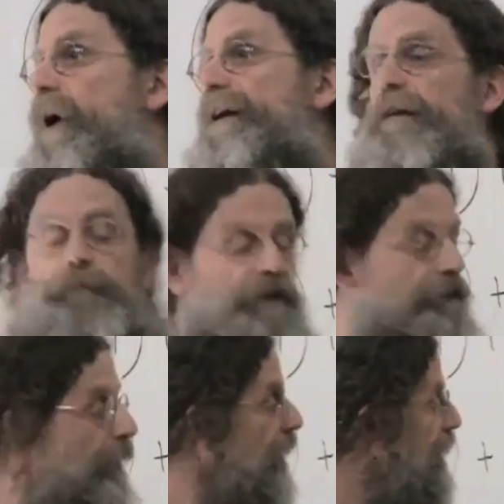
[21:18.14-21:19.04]
wind up
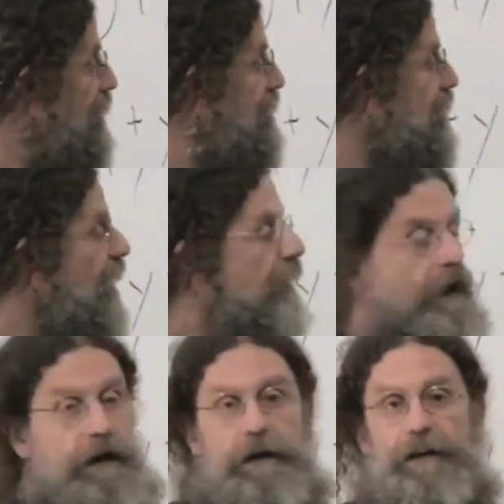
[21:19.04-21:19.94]
dividing
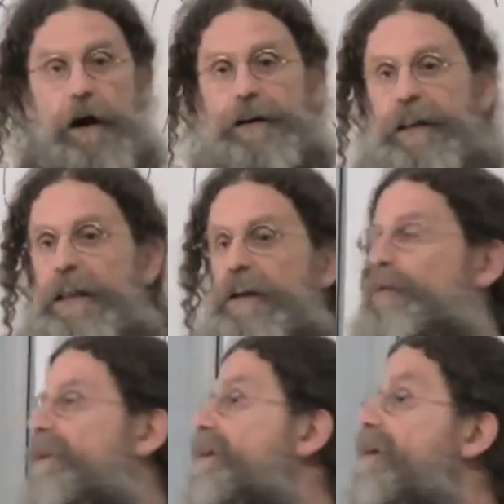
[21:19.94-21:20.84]

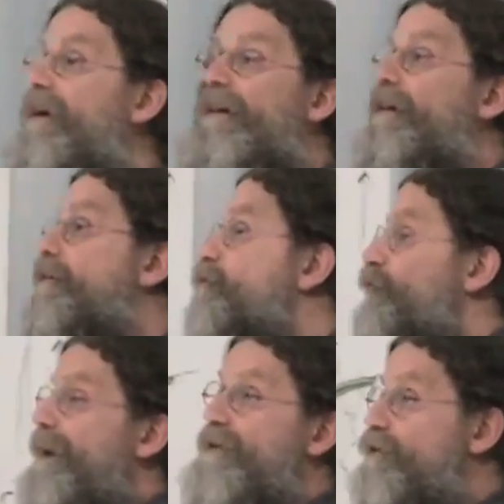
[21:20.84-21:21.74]
unequally, the
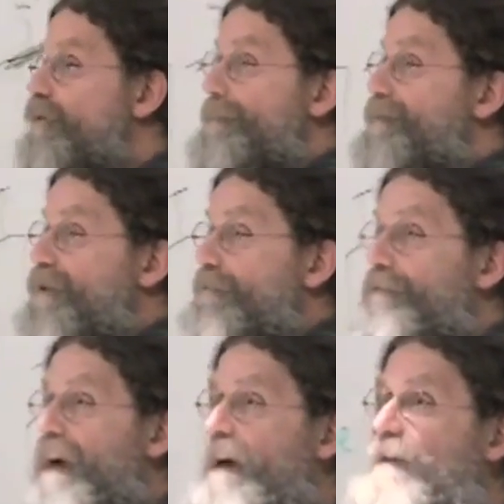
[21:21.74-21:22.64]
transcription
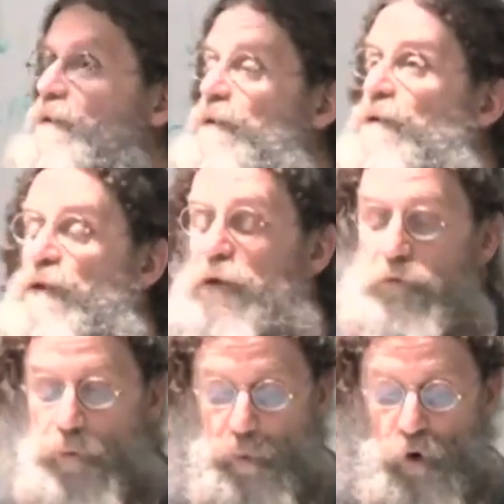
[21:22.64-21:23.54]
factors, you
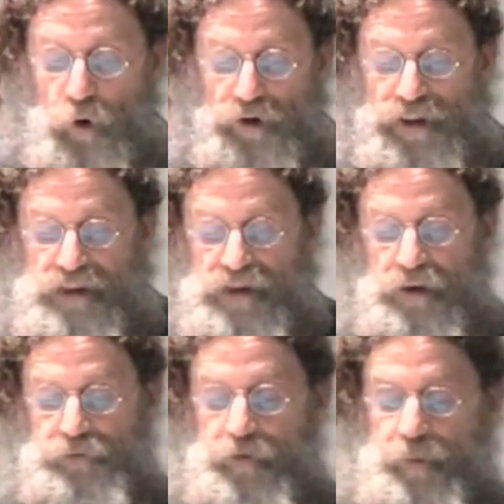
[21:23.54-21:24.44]
remember all that
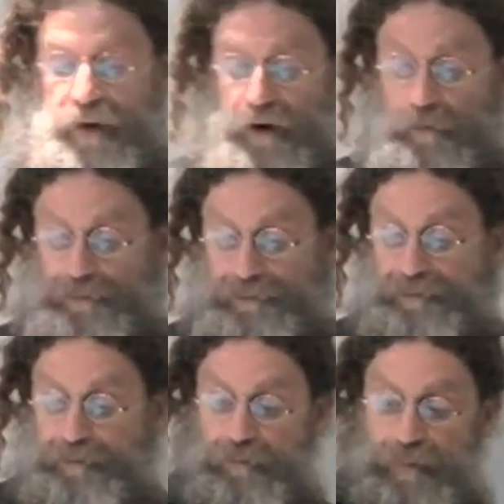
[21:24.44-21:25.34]
stuff from there.
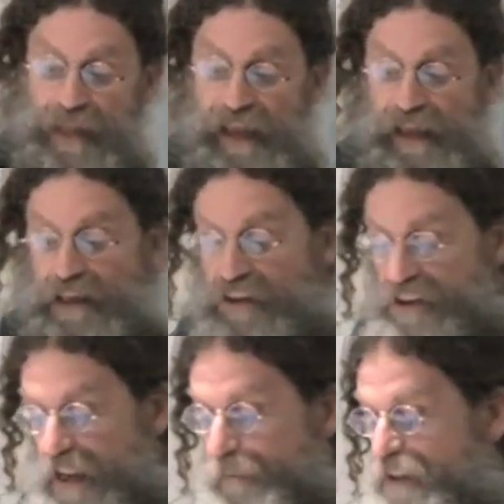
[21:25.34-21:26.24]

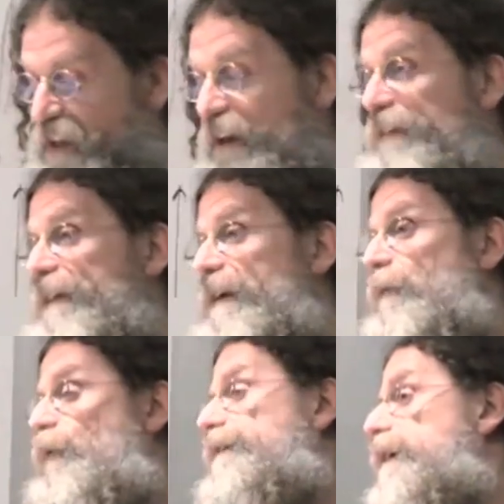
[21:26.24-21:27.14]
Same exact
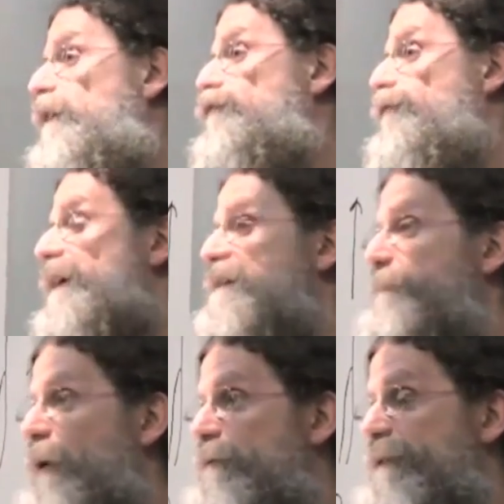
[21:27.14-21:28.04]
thing with
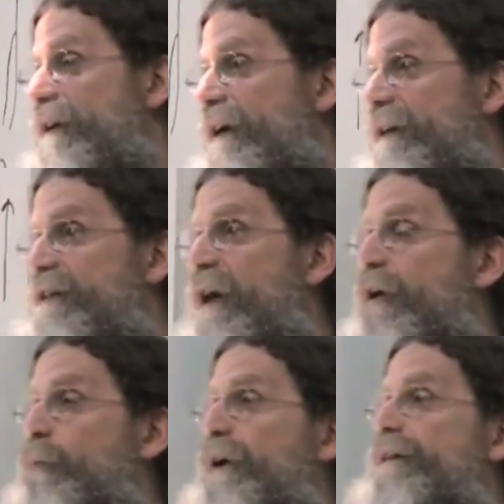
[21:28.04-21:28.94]
transposons,
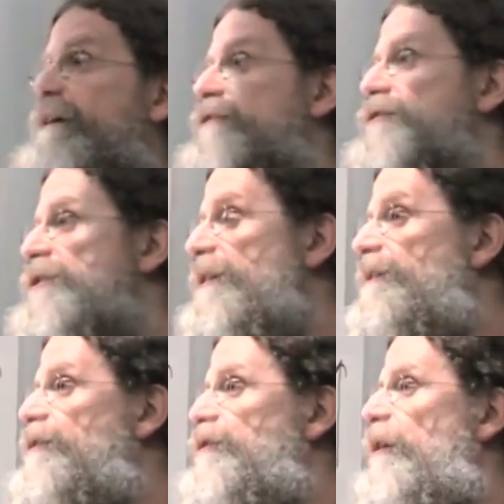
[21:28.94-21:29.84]
with
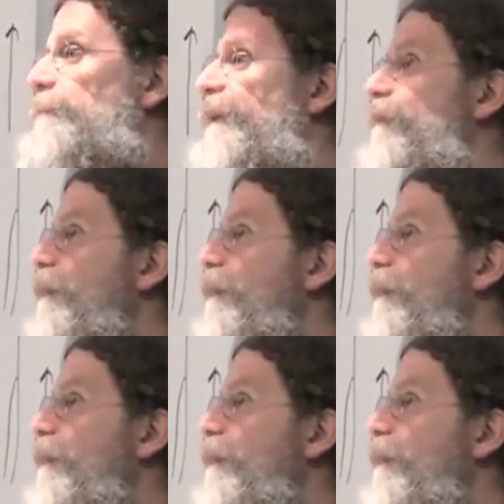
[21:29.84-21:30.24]
genes jumping